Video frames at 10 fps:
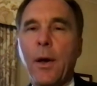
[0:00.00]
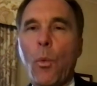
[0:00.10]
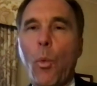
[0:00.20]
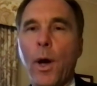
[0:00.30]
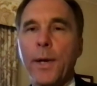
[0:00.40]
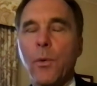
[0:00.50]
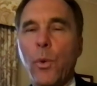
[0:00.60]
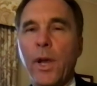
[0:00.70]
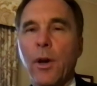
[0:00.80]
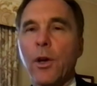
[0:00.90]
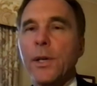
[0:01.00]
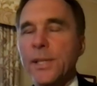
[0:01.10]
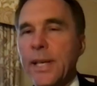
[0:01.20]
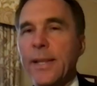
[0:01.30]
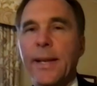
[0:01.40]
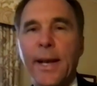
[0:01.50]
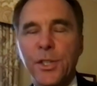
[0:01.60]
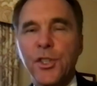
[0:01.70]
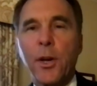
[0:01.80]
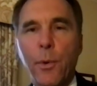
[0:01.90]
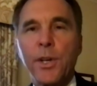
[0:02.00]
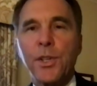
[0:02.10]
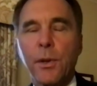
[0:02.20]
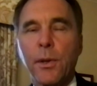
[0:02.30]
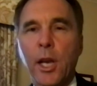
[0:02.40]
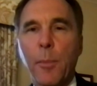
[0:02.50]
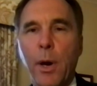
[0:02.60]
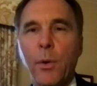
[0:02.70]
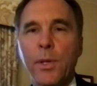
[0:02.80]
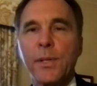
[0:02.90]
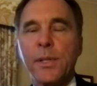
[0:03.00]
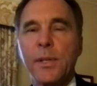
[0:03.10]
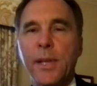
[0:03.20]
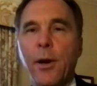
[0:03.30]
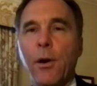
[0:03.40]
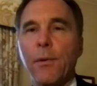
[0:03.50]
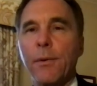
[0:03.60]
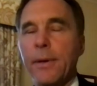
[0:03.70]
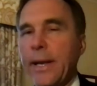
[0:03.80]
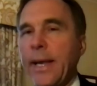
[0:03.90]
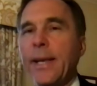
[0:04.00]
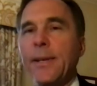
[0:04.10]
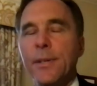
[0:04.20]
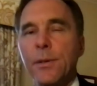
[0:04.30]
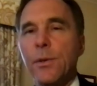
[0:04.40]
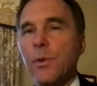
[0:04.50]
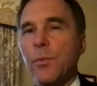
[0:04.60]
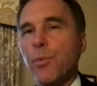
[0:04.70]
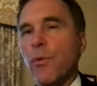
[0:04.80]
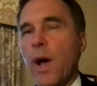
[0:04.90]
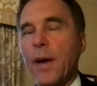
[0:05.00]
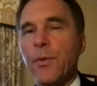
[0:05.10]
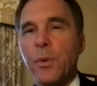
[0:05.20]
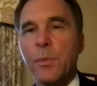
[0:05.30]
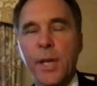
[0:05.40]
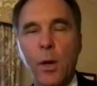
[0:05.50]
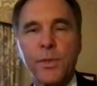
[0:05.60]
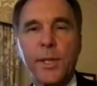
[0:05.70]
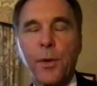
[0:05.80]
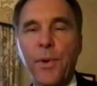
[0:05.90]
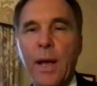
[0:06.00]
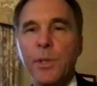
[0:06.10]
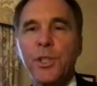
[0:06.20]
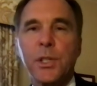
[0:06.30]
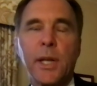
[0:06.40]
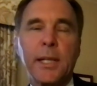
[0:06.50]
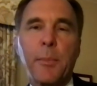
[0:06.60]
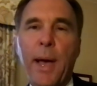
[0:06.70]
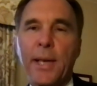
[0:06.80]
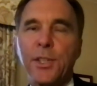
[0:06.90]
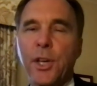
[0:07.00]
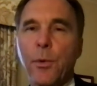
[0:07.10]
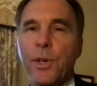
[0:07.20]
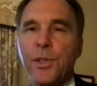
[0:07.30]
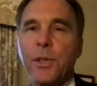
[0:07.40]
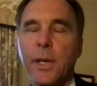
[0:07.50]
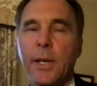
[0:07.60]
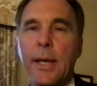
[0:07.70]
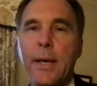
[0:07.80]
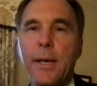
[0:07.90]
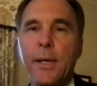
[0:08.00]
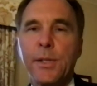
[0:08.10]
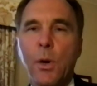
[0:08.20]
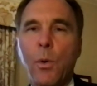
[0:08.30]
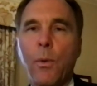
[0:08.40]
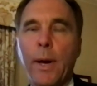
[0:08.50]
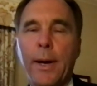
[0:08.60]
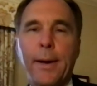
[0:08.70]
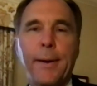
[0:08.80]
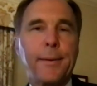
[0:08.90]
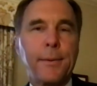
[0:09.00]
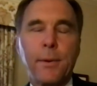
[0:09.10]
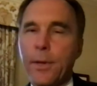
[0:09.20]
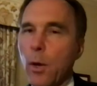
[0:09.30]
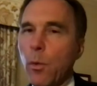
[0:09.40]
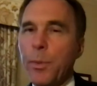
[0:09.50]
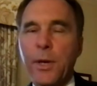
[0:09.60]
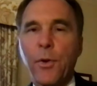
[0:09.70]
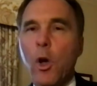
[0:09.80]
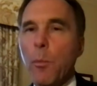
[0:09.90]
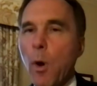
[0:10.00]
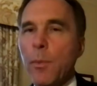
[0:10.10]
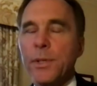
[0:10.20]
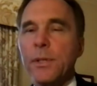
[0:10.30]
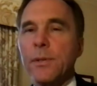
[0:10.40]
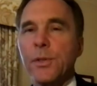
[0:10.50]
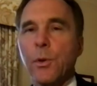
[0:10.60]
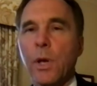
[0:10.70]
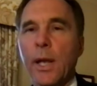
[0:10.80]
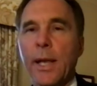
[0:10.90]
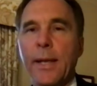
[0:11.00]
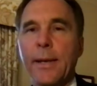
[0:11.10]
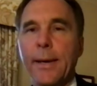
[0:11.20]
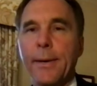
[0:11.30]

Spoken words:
what we are going to see the next generation think about is their need to provide for themselves and their families, just like the past generation did. So there will be difficult moments. Certainly,